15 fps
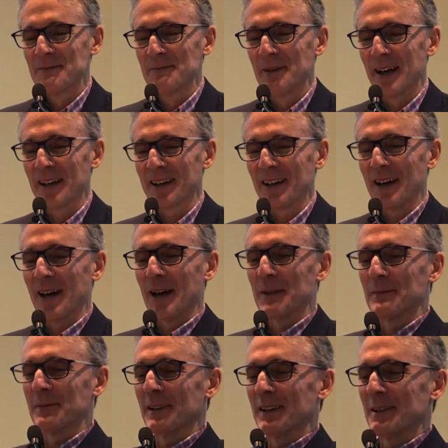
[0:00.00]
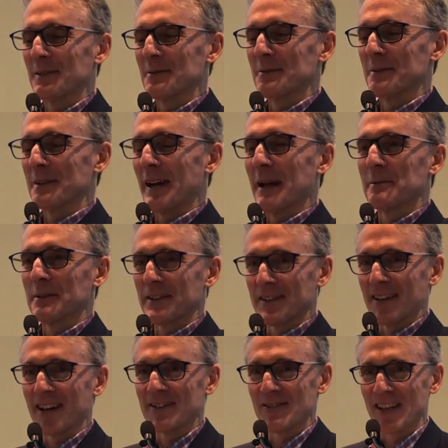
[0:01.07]
But hopefully you were able to
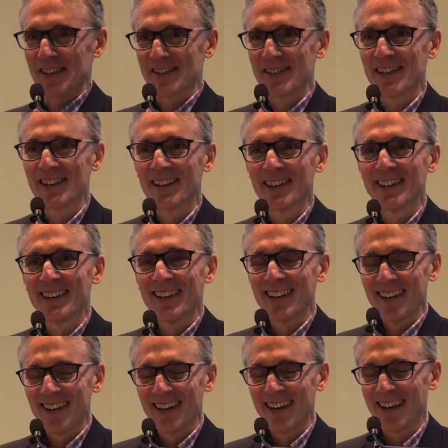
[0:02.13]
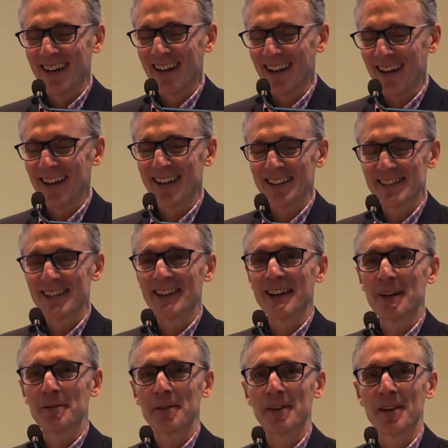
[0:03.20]
digest at least
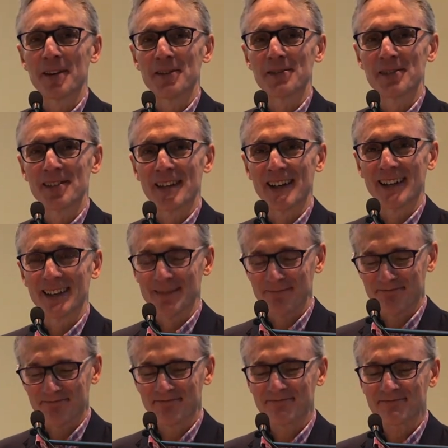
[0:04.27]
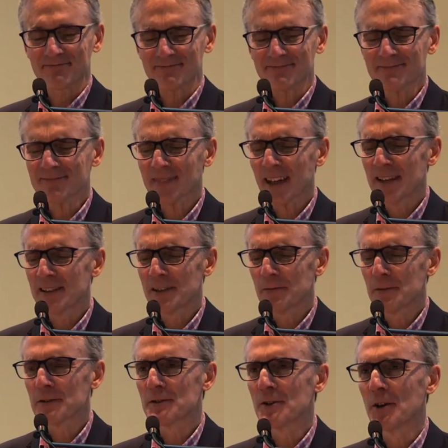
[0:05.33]
enough of those
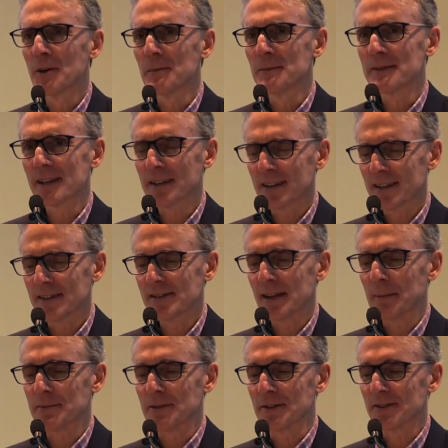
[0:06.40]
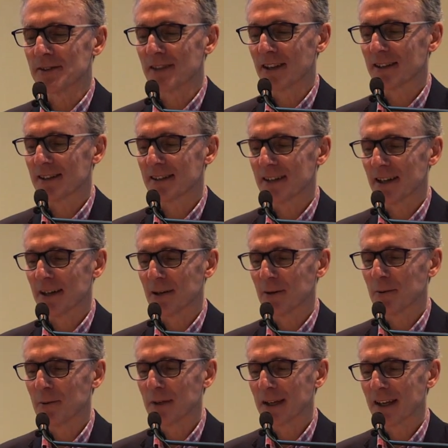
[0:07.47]
different terms and conceptions that
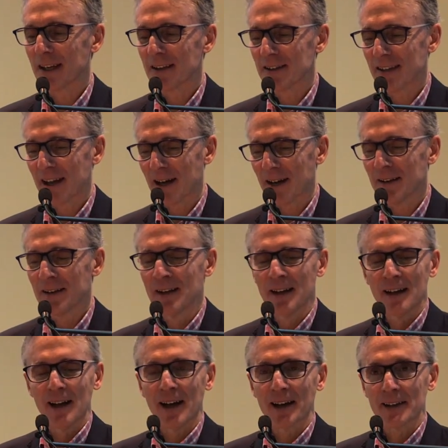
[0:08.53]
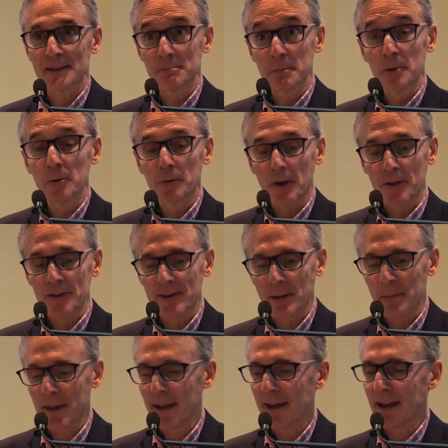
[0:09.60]
we can now, I guess, build on
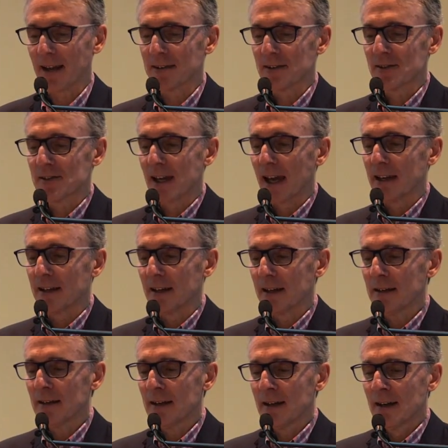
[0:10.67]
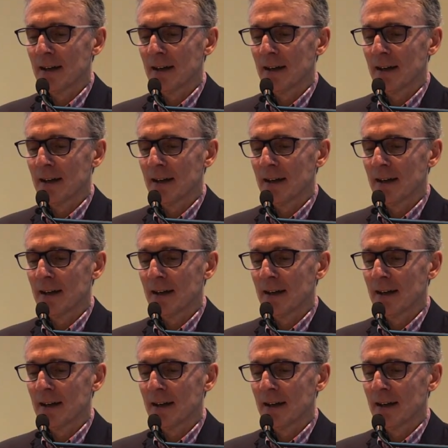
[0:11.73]
some of that understanding.